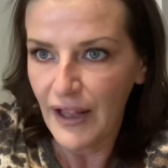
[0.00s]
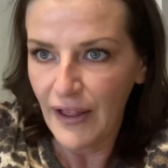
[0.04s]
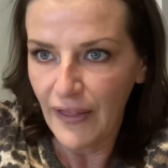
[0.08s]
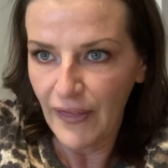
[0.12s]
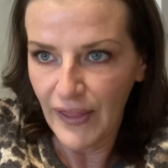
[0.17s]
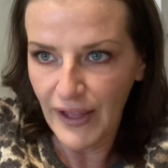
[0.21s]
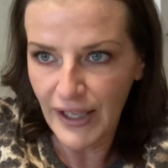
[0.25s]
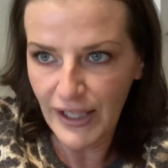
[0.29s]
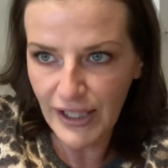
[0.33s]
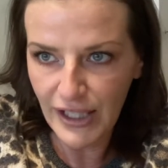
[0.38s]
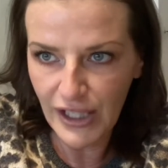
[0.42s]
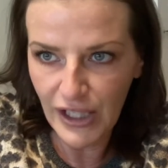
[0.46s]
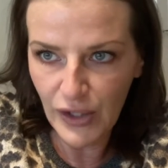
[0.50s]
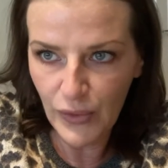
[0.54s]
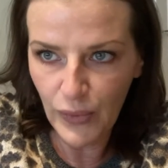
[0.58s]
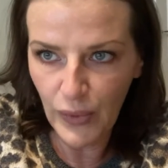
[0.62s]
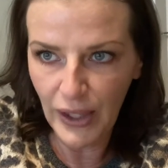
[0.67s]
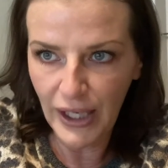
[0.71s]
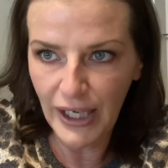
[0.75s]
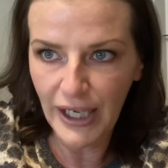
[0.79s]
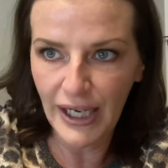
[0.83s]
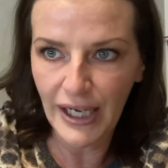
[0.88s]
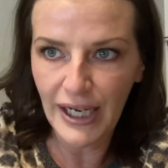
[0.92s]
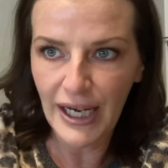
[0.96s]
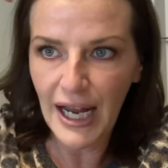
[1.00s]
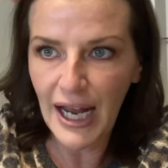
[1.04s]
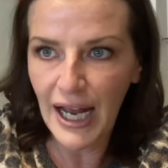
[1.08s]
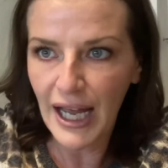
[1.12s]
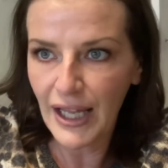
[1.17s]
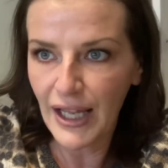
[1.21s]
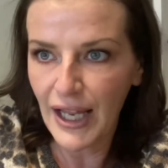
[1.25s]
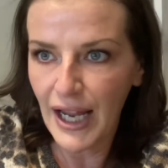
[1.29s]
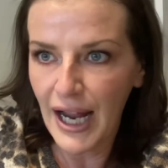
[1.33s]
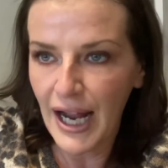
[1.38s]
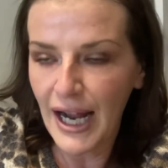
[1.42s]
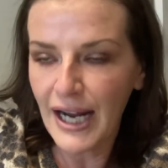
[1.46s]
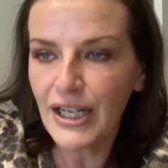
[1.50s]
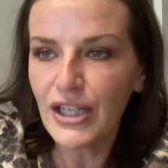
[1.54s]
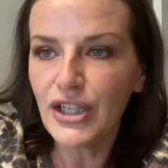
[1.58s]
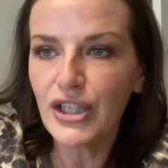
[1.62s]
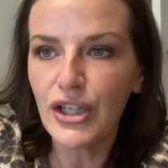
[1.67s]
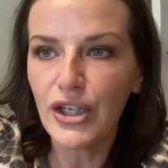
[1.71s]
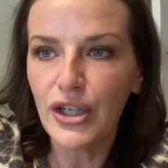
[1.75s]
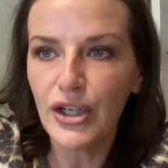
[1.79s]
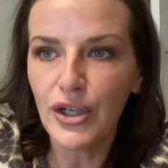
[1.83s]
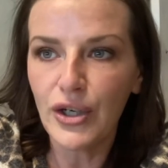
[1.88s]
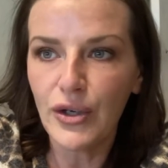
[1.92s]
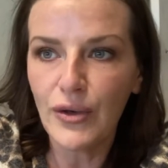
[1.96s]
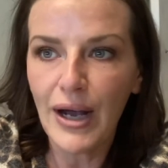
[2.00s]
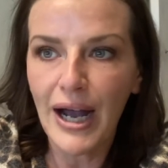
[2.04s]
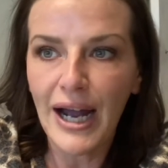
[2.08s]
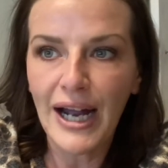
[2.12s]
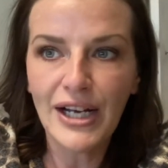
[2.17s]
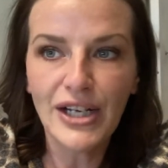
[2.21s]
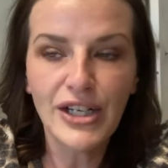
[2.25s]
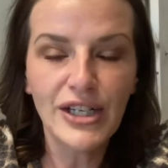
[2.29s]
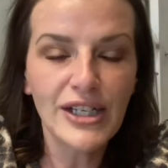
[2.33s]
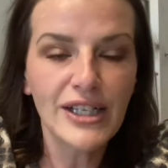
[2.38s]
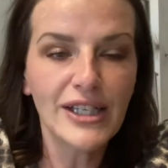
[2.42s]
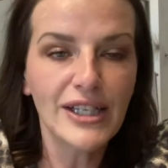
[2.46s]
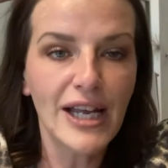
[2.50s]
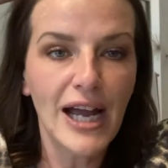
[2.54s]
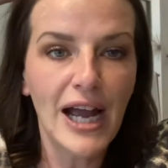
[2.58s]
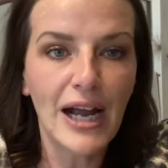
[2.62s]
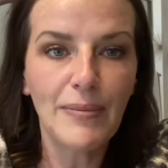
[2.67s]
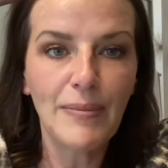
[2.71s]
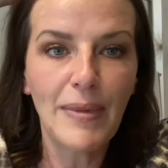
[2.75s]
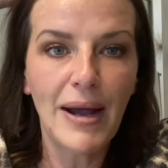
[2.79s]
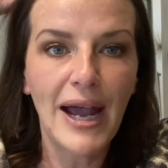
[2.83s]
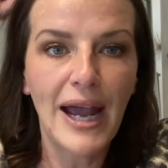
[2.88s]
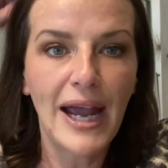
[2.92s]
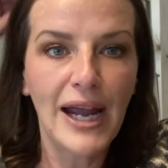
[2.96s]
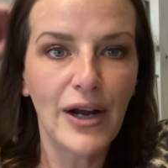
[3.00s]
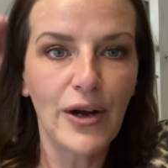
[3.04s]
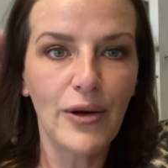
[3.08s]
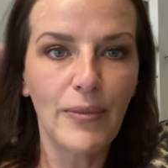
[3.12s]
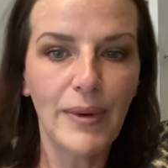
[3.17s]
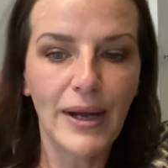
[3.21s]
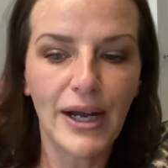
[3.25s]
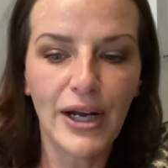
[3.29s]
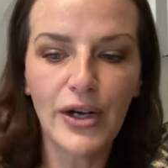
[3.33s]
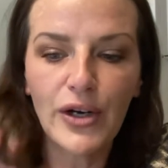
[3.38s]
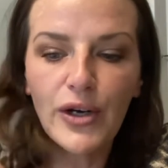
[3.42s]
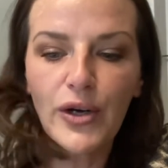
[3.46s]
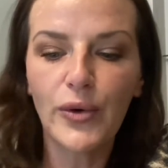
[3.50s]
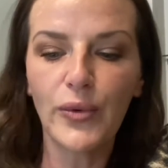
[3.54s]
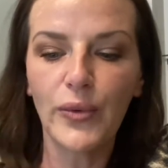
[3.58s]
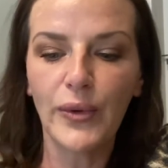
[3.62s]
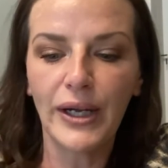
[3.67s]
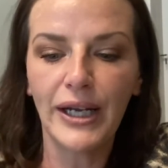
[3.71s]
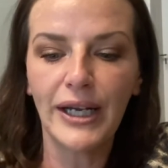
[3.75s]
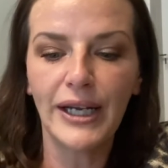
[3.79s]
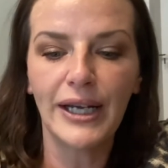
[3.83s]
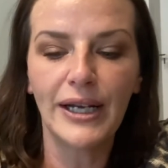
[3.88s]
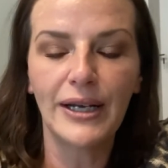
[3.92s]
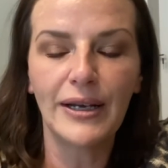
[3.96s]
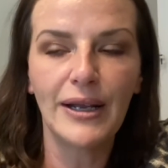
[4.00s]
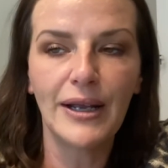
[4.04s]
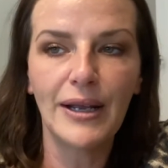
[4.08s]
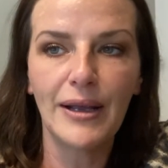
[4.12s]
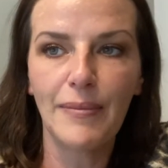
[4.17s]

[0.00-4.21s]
This is when I just like my hair better when